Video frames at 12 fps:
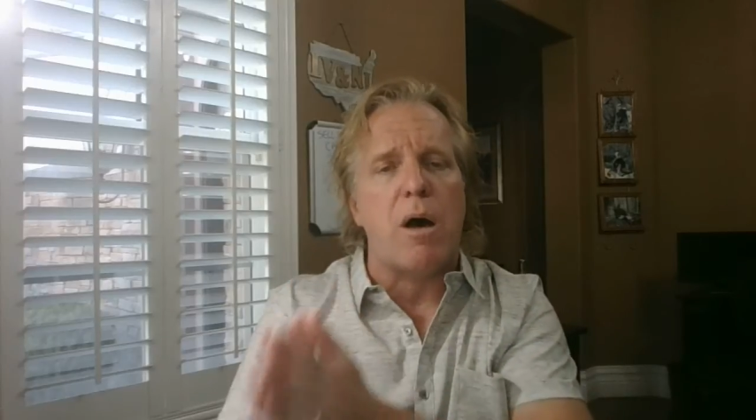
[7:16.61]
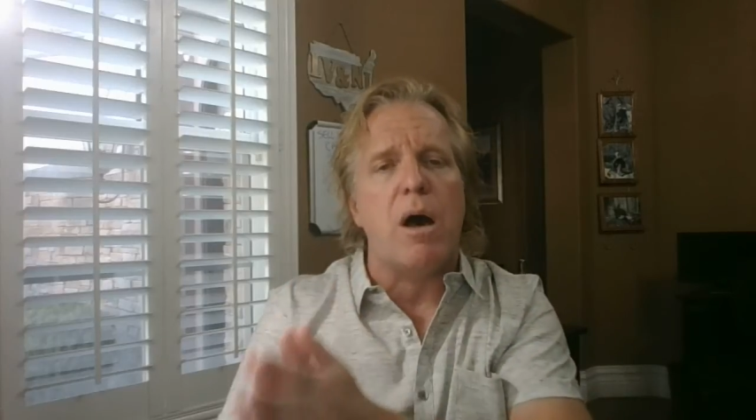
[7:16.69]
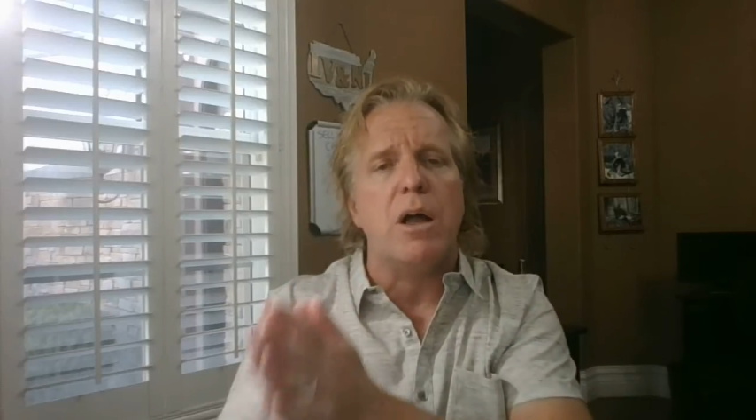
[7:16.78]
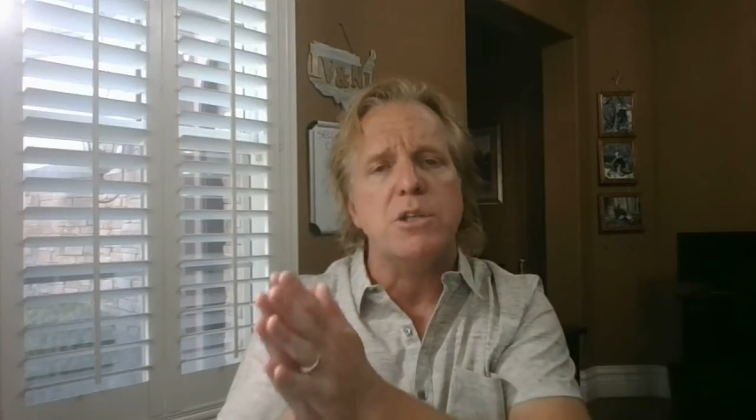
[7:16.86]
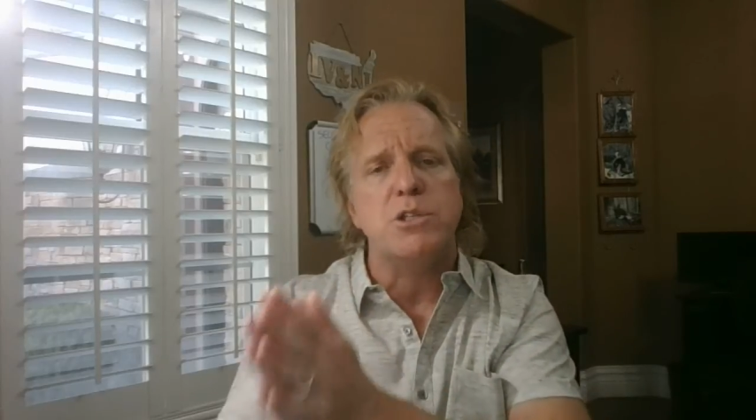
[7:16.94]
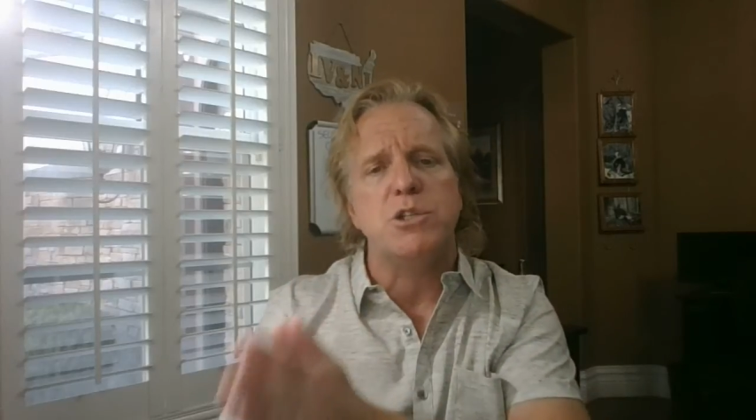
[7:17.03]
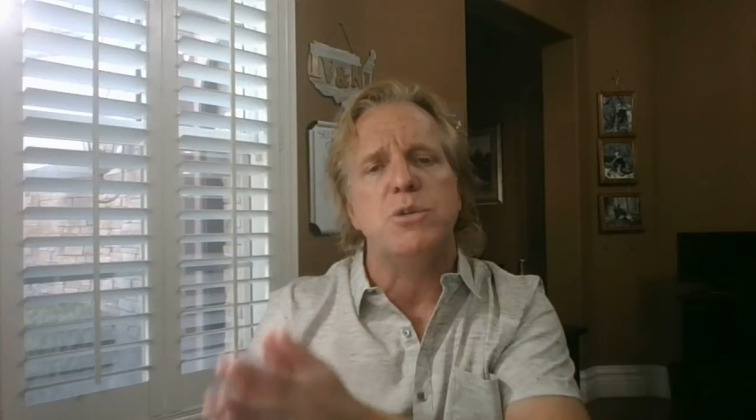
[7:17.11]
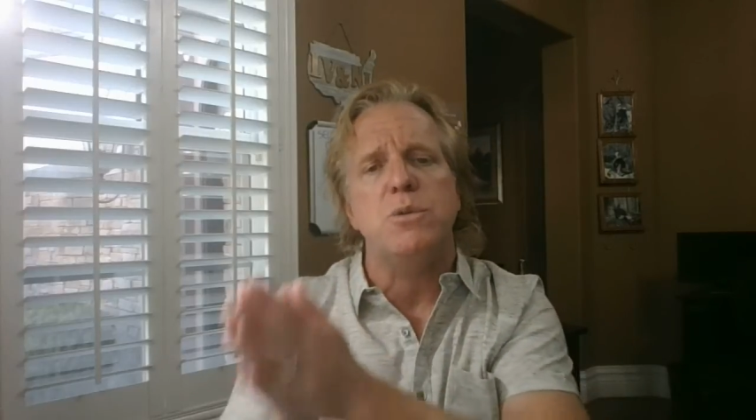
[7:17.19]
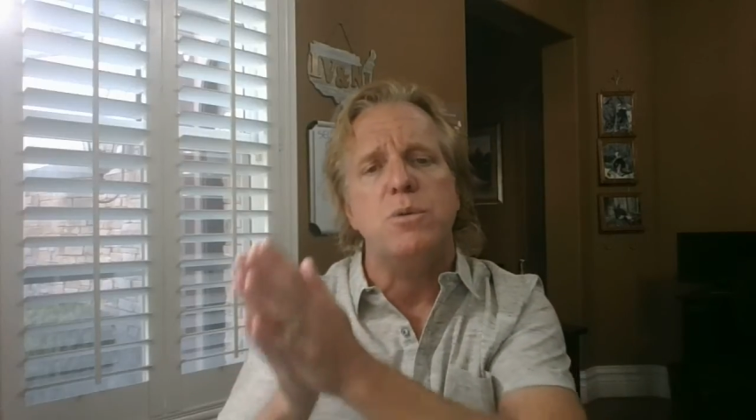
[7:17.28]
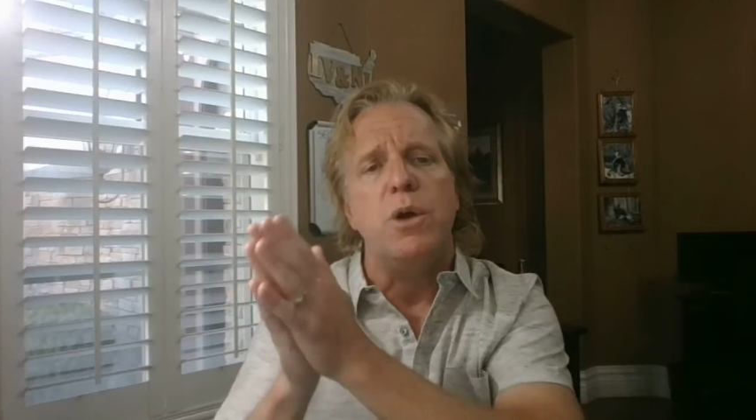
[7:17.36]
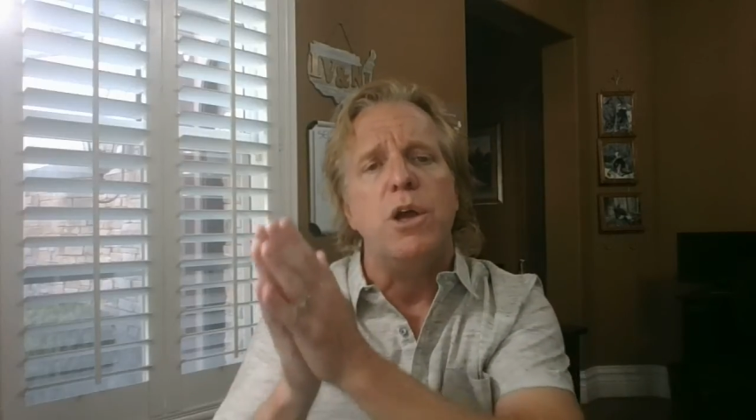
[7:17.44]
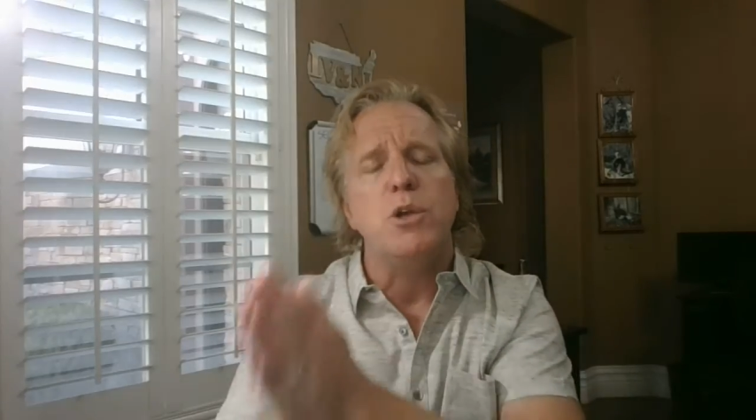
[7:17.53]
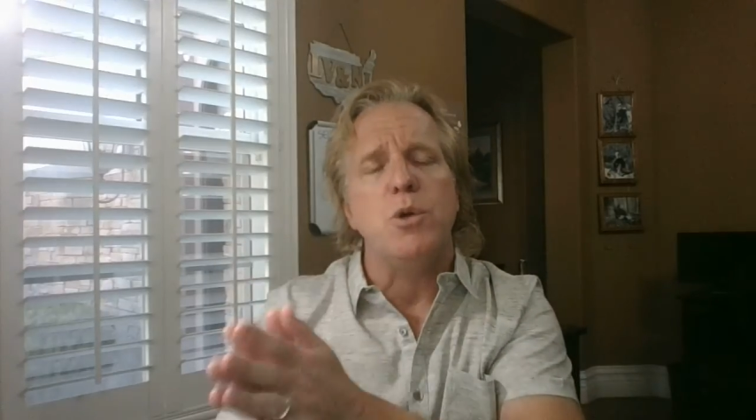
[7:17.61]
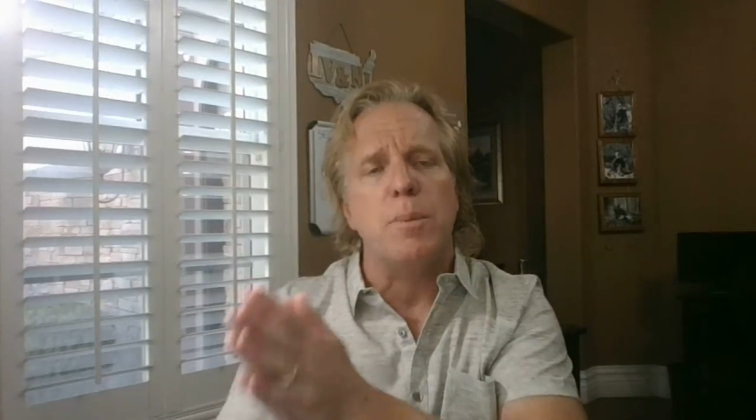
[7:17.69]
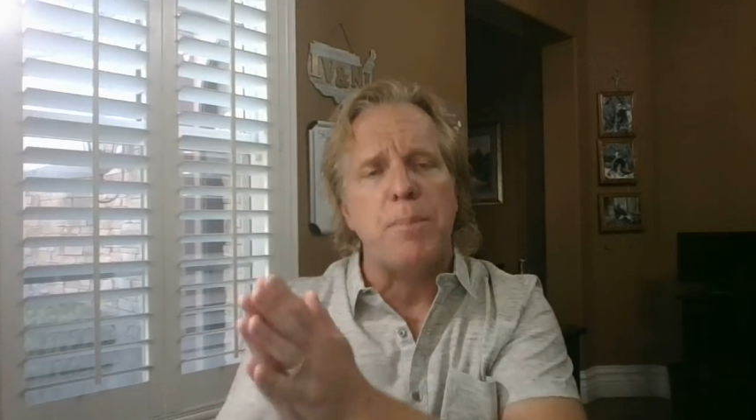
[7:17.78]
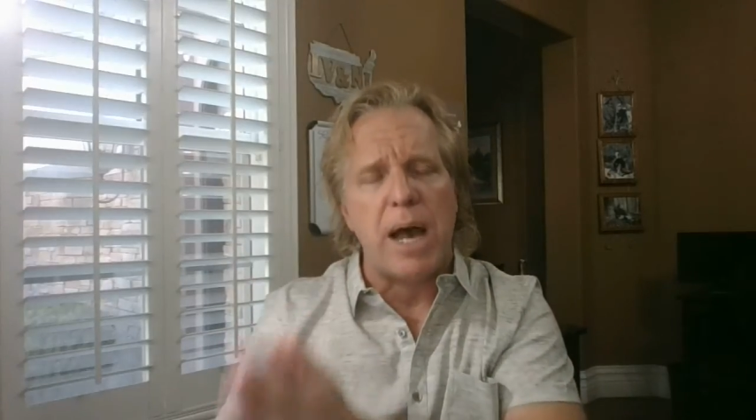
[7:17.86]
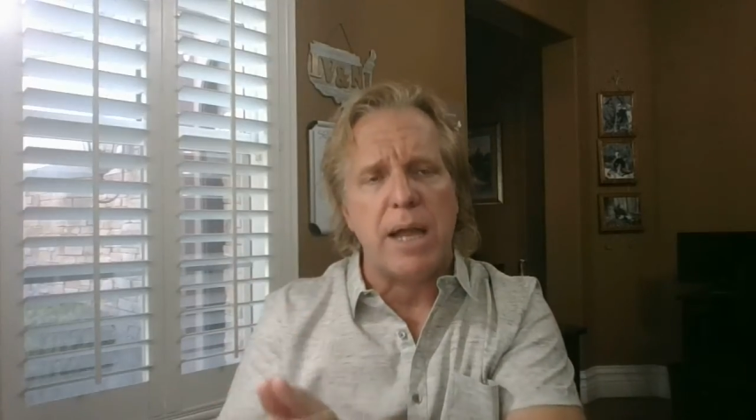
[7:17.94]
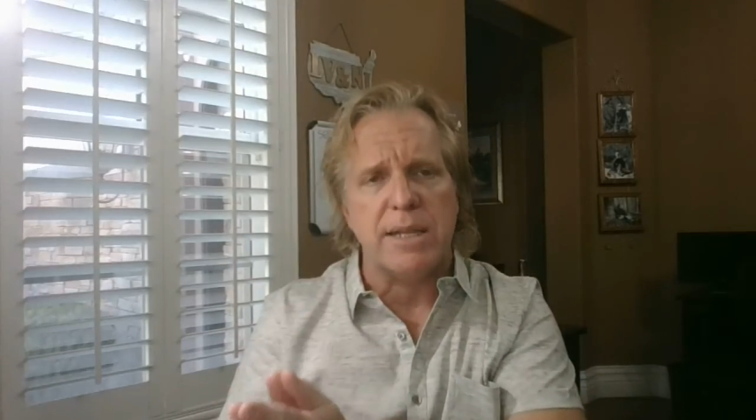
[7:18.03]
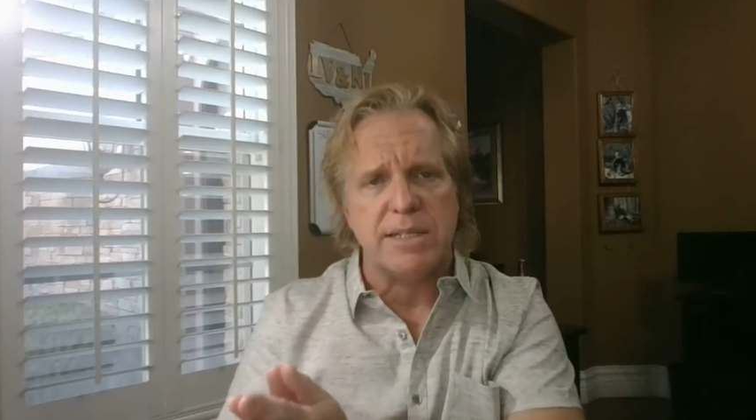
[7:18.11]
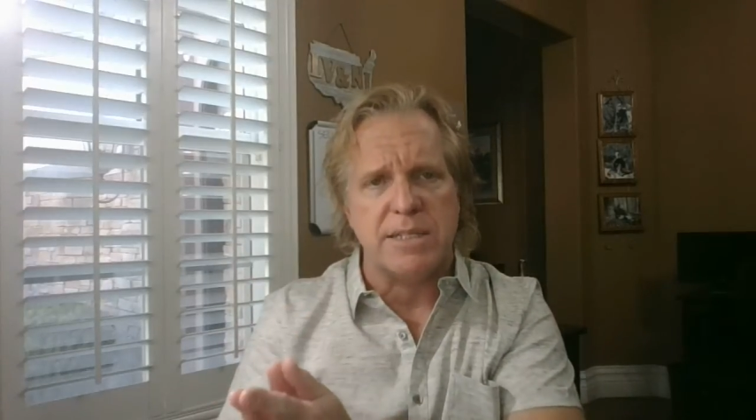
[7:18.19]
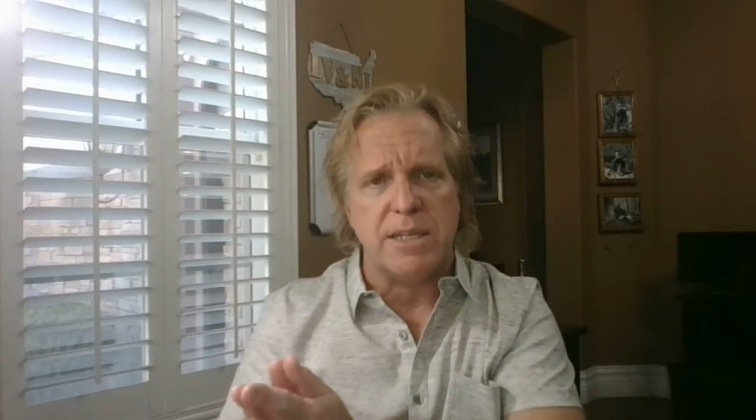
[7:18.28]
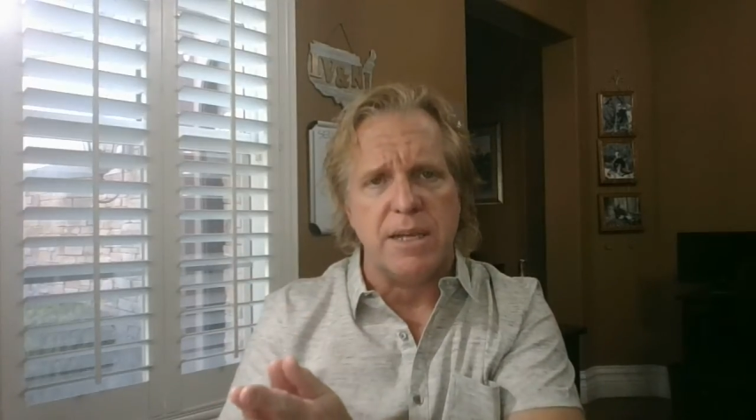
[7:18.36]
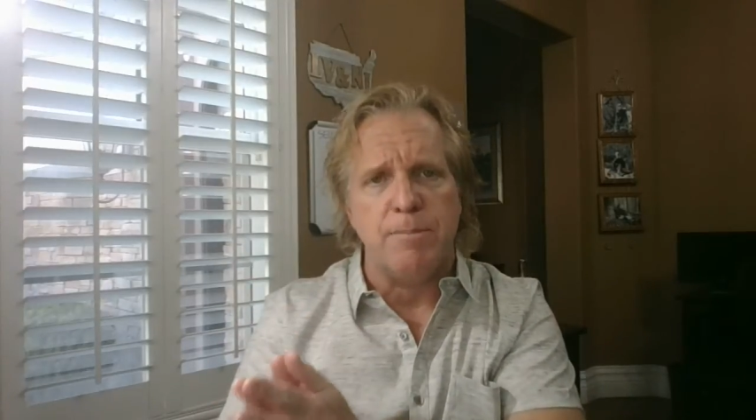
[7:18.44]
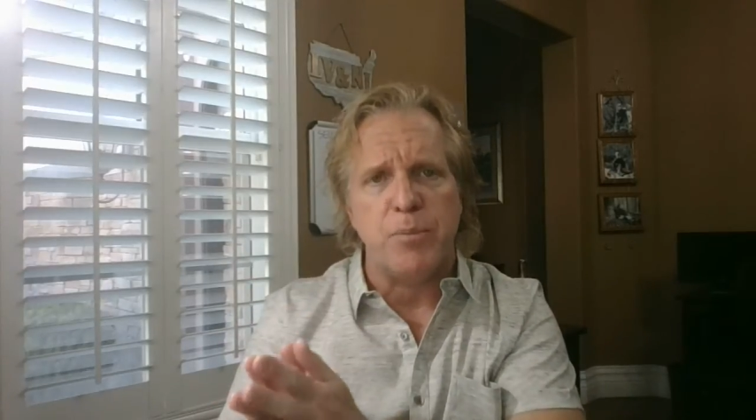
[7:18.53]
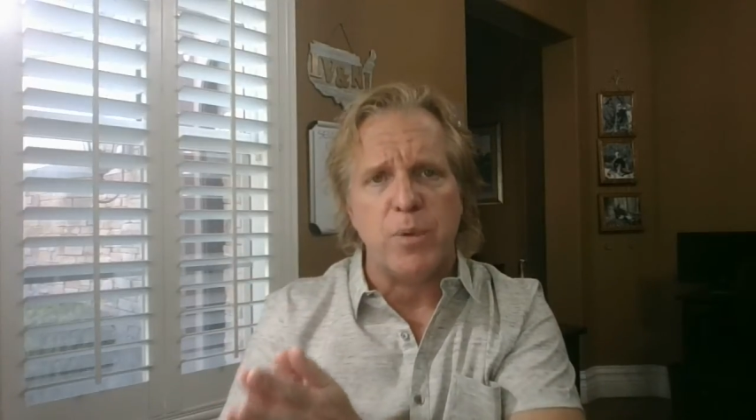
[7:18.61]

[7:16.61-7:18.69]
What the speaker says: onto your policy.